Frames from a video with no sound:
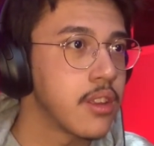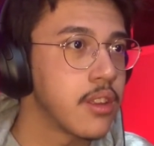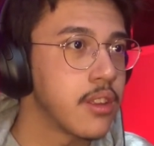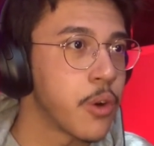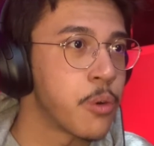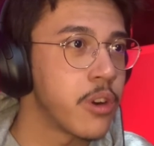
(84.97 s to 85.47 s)

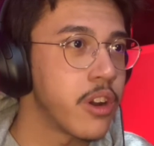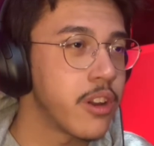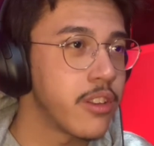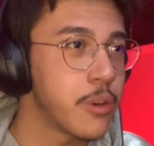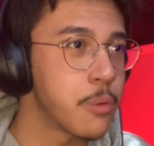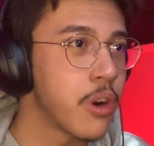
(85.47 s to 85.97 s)
They
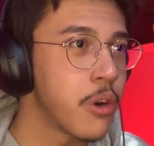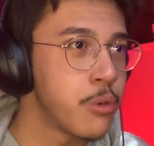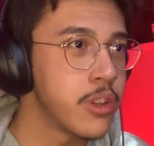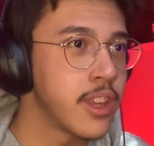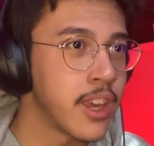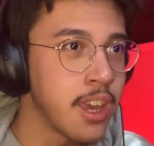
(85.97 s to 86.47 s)
were
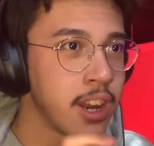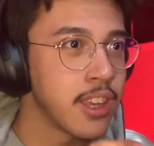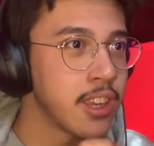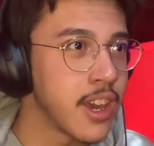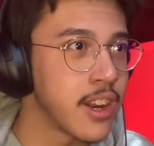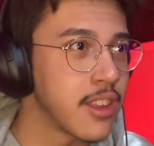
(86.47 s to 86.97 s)
already hitting
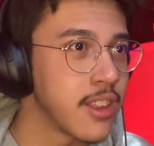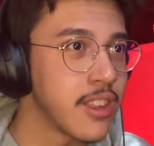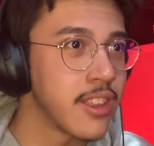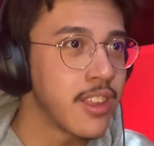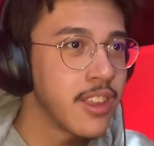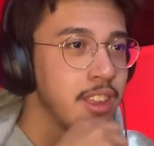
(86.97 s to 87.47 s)
at it.
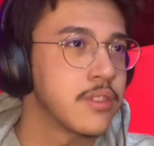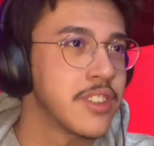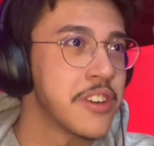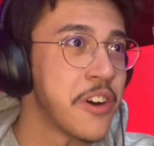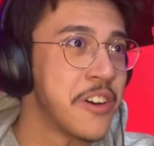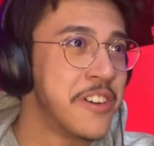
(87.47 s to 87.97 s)

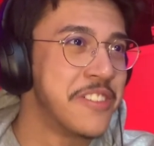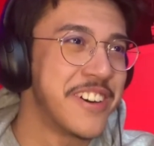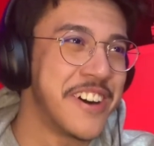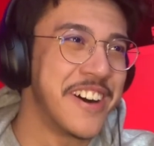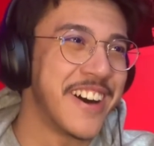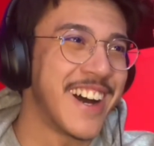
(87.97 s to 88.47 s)

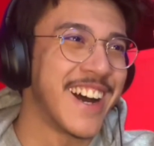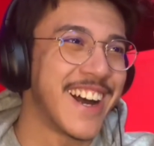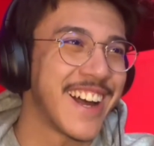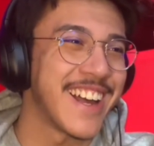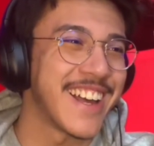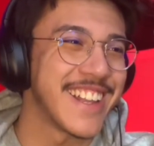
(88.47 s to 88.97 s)
Oh.
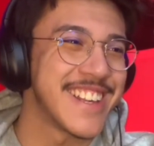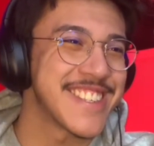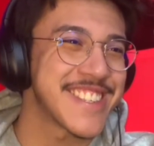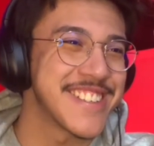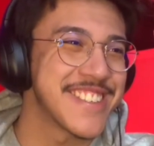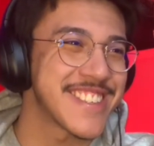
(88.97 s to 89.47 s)
That's
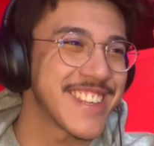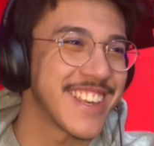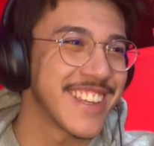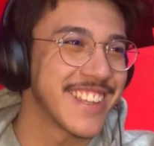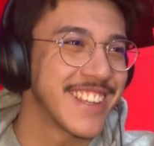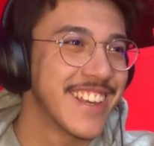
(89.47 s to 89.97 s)
so
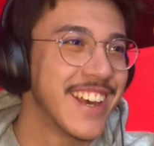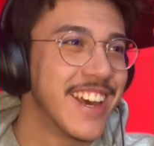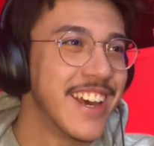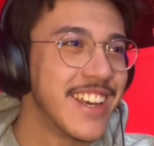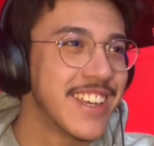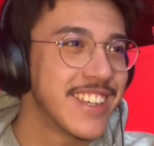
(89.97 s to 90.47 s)
sick.
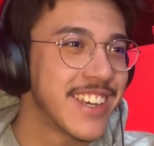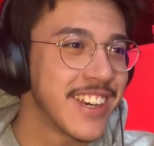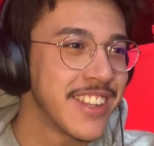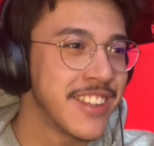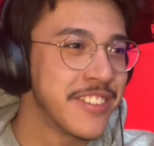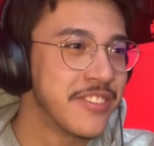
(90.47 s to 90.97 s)

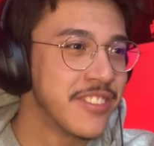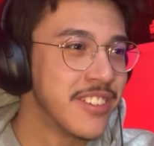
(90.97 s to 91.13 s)
Caleb.